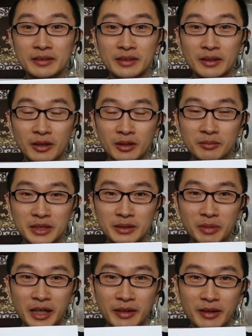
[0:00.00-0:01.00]
They all means
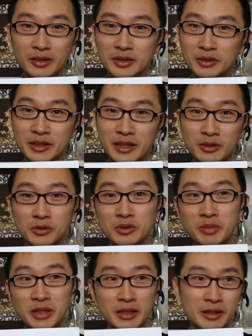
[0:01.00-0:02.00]
plan. Also, they
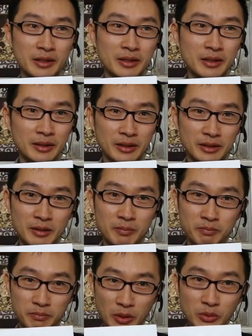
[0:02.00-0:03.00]
could be,
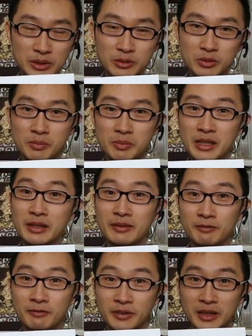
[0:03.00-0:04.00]
they both could
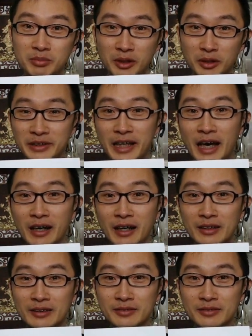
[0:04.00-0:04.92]
be verb or noun.